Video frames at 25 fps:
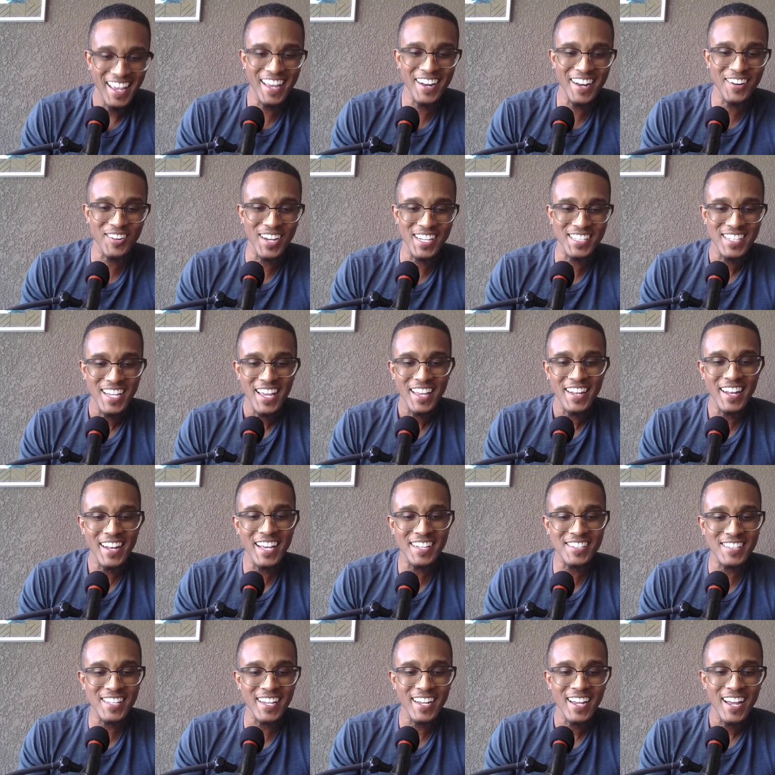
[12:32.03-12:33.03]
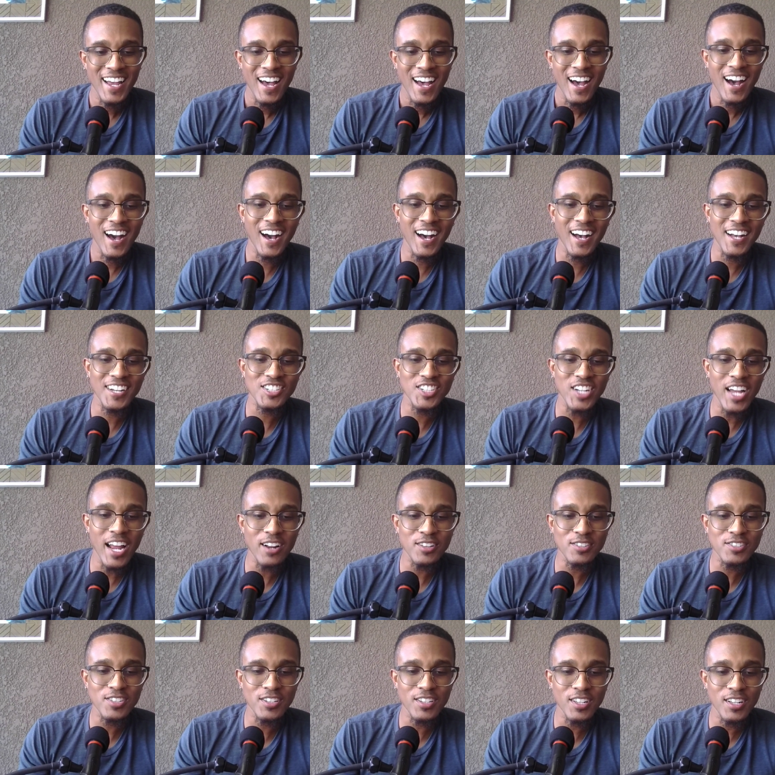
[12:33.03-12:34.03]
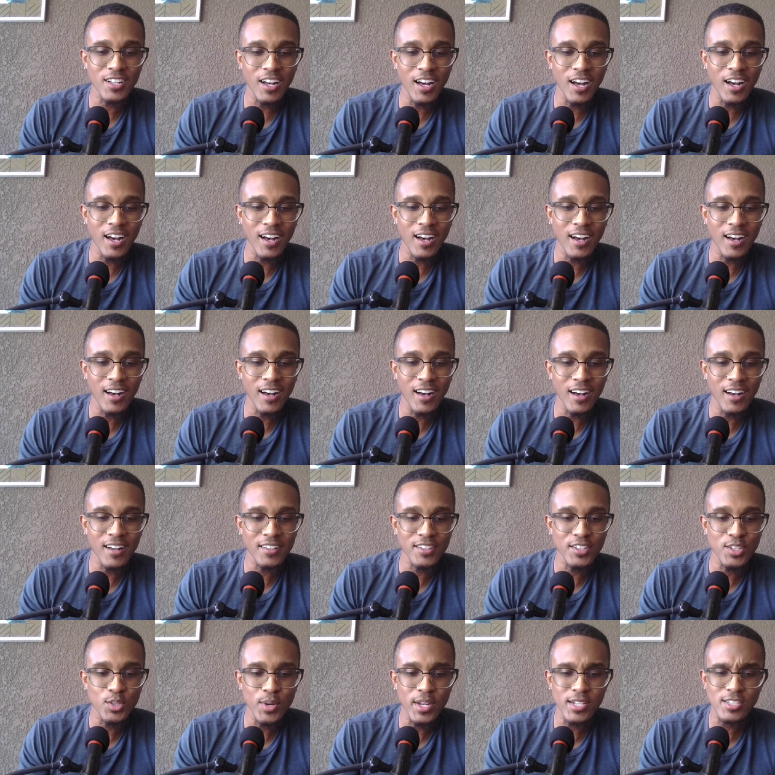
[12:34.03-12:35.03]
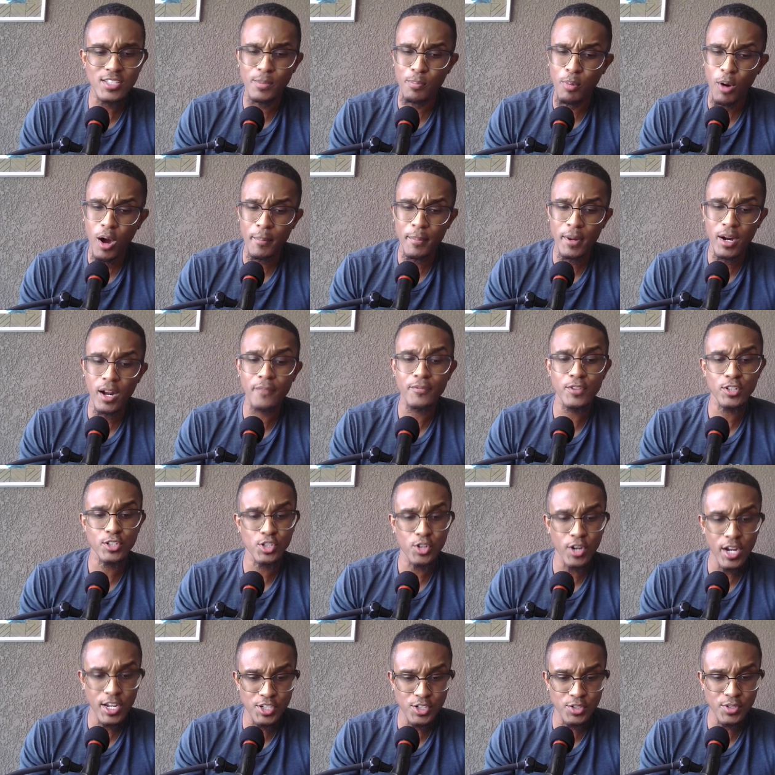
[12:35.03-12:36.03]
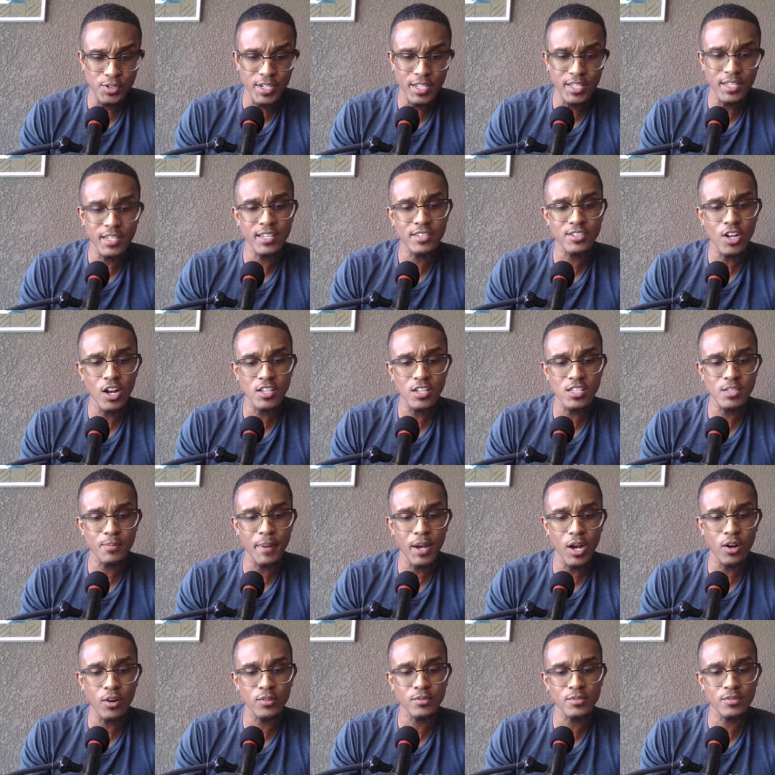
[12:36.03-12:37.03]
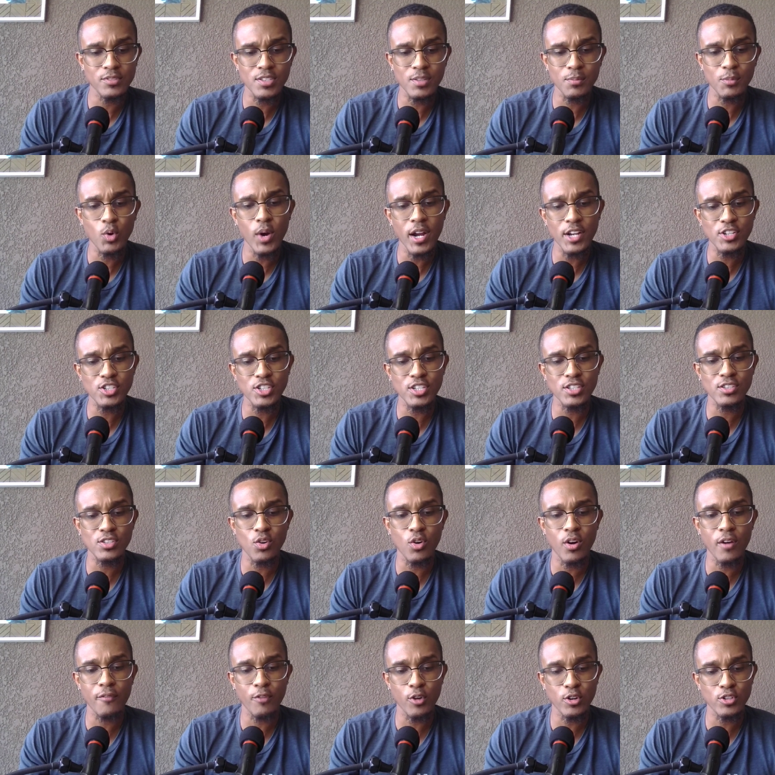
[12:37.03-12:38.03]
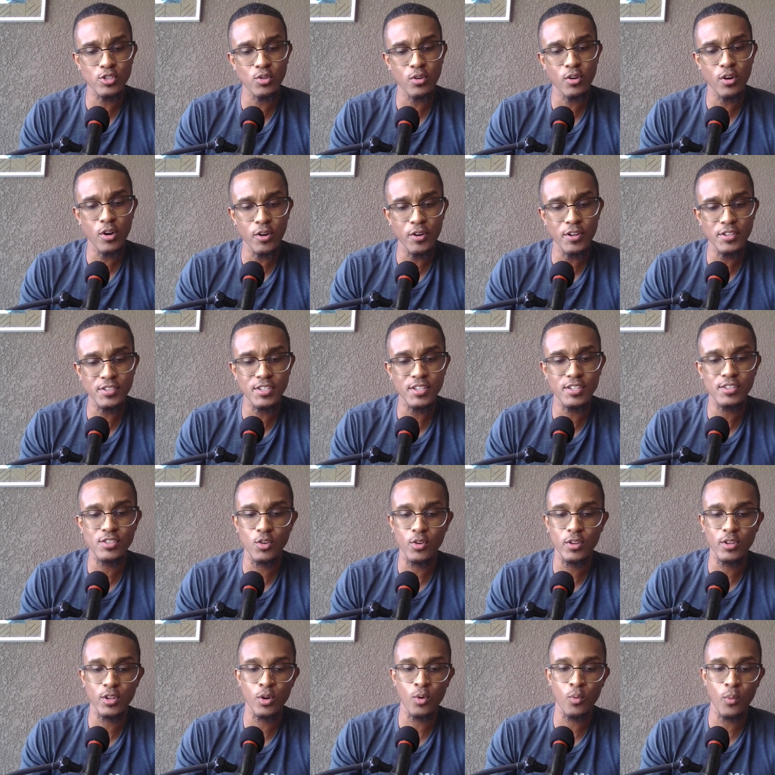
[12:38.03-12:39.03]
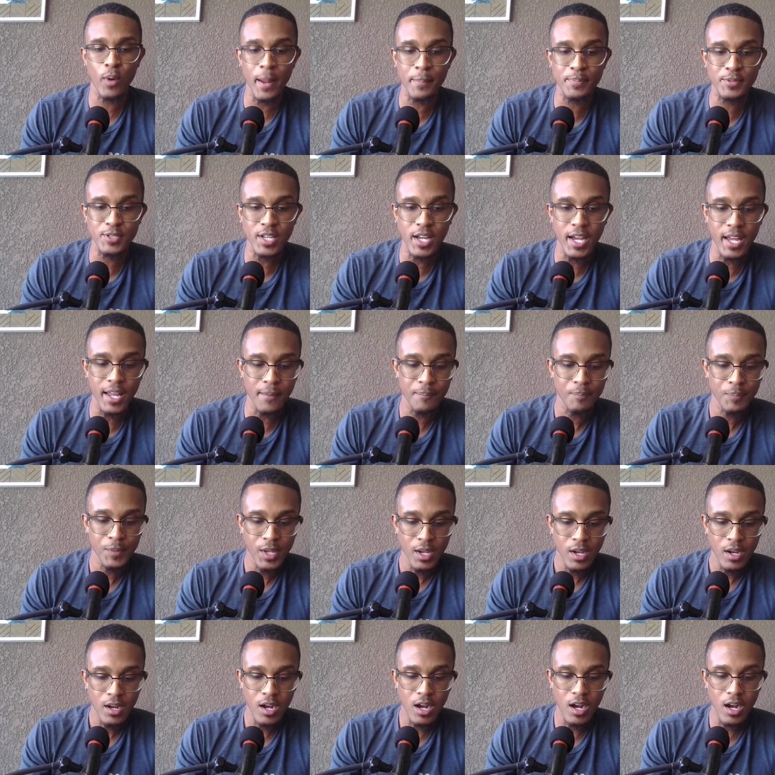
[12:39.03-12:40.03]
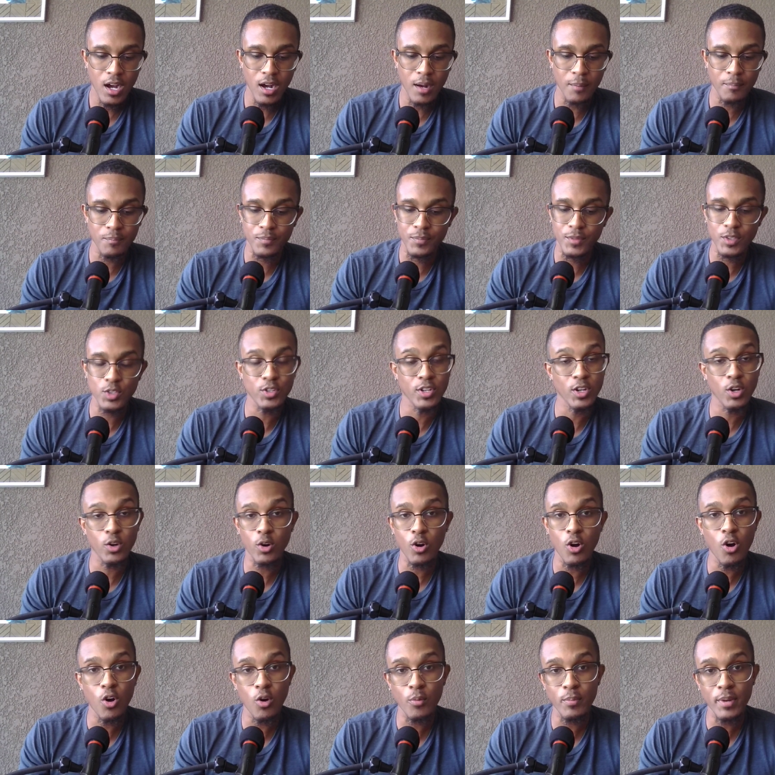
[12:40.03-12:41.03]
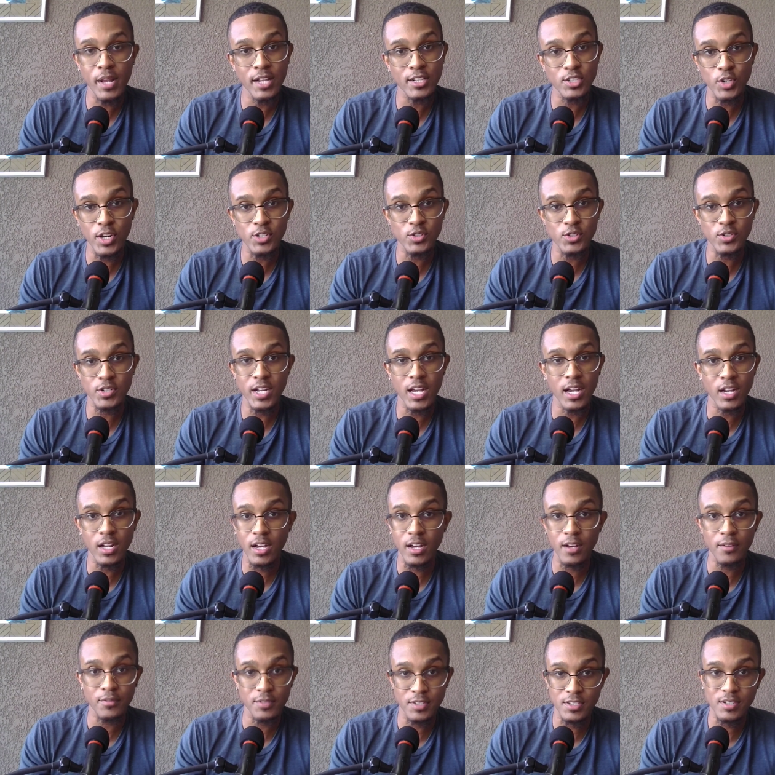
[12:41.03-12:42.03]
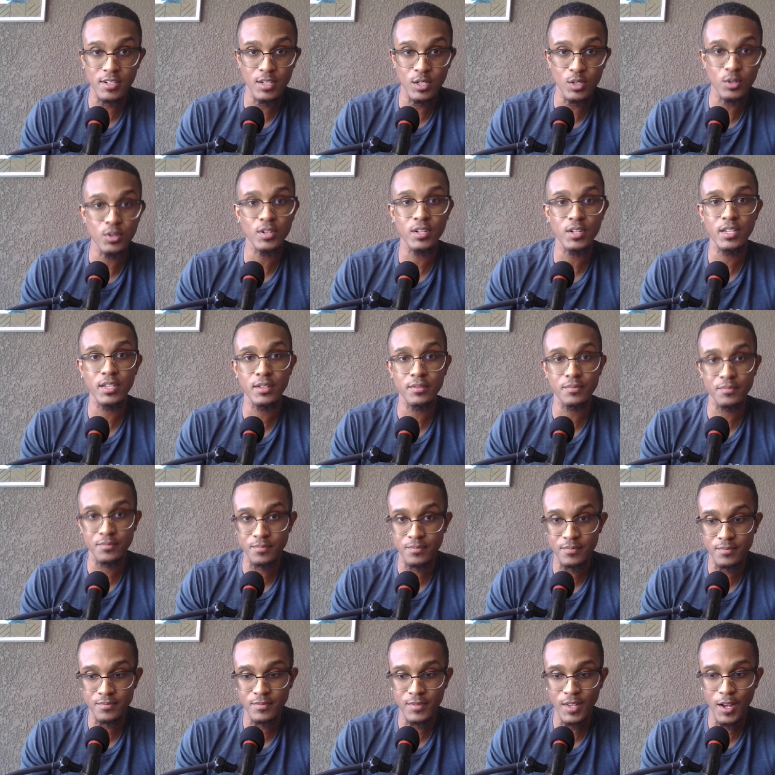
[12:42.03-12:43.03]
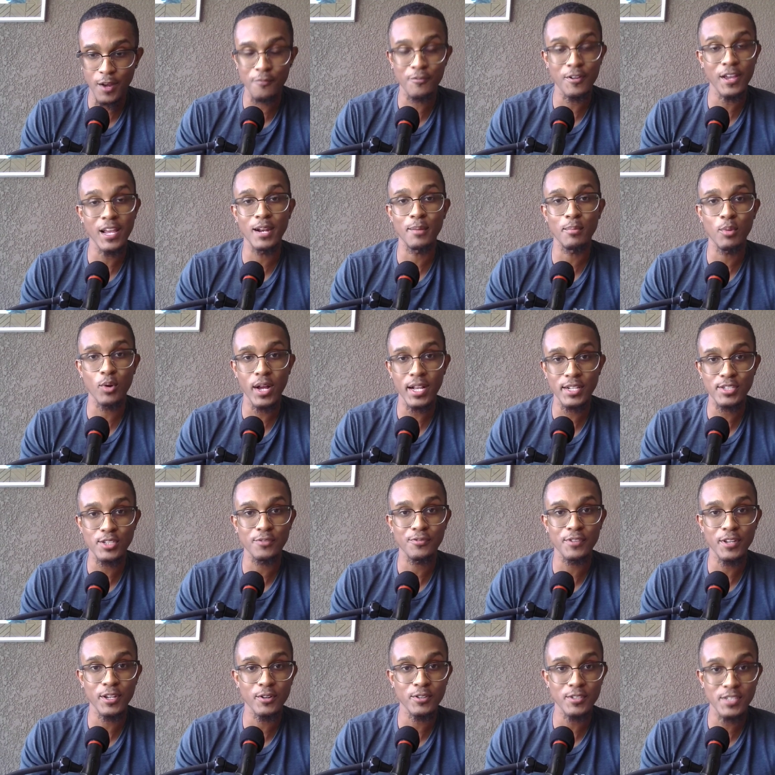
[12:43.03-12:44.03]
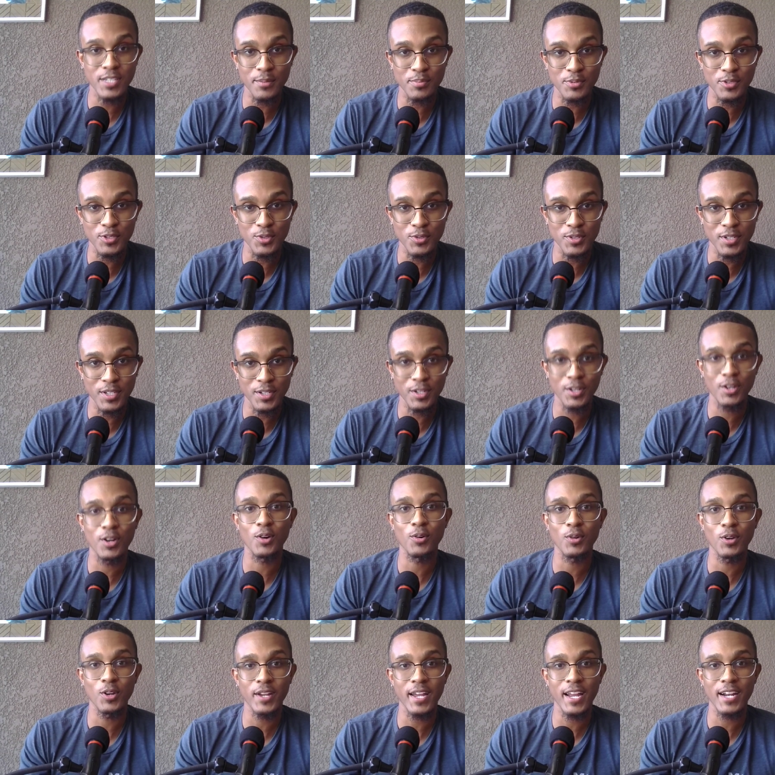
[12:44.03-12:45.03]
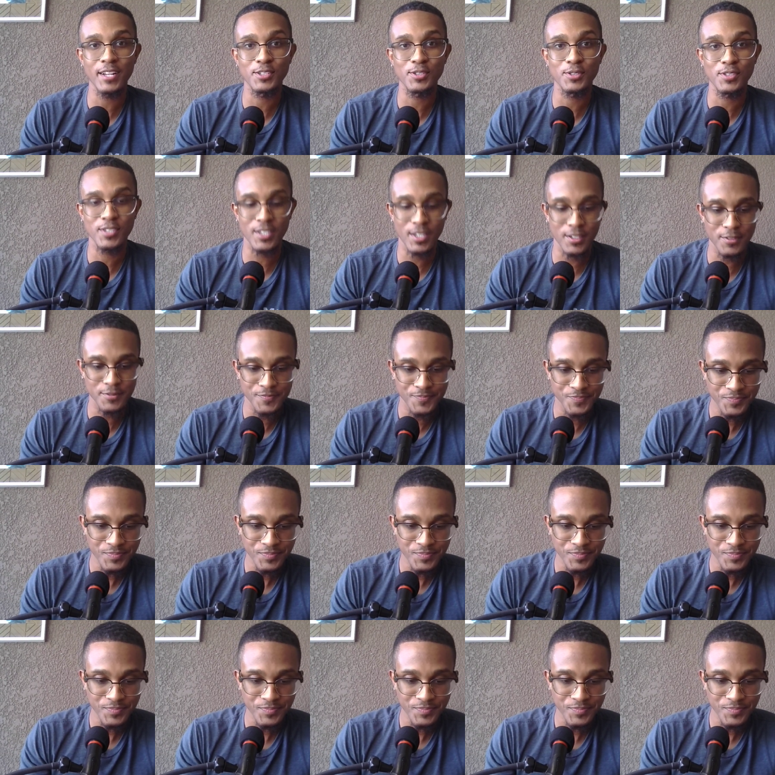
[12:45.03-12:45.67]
Anyways, next thing. Uh, shout out to the uh, U.S. Department of the Treasury. It talks about some questions on virtual currencies on their website. Um, you can go to home.treasury.gov. It's literally available at your fingertips. You can go look at it yourself.